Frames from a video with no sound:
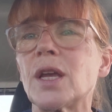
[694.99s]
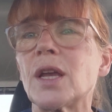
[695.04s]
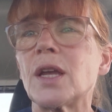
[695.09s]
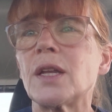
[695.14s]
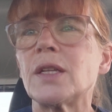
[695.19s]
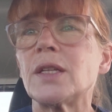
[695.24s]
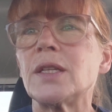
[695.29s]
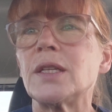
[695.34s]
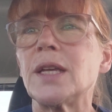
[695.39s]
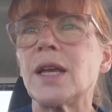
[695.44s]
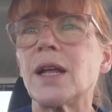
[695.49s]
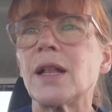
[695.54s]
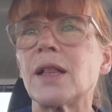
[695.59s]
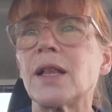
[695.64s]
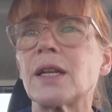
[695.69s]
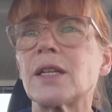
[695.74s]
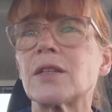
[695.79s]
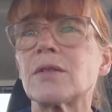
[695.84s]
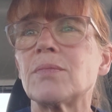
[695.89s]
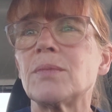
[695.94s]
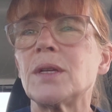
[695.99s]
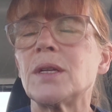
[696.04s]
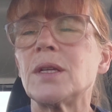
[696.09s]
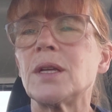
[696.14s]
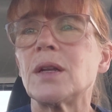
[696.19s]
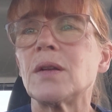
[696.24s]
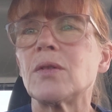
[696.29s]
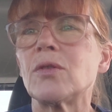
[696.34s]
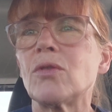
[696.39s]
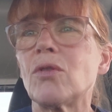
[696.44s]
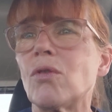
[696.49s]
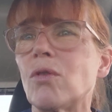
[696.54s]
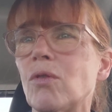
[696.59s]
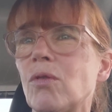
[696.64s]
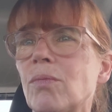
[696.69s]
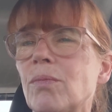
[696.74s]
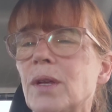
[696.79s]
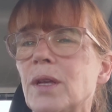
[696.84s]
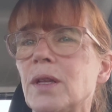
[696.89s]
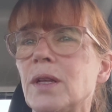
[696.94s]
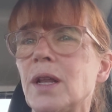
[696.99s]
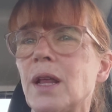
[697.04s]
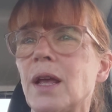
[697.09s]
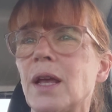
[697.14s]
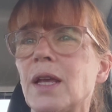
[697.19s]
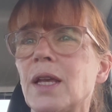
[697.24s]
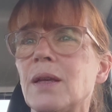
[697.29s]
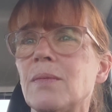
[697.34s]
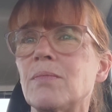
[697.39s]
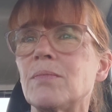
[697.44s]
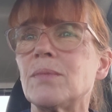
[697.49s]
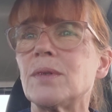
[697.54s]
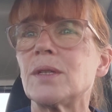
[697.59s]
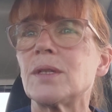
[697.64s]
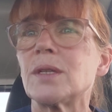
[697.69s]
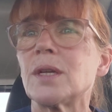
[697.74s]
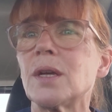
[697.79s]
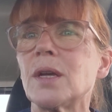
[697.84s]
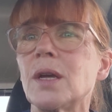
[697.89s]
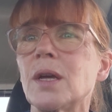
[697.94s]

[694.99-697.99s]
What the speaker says: and yell at me and call me names,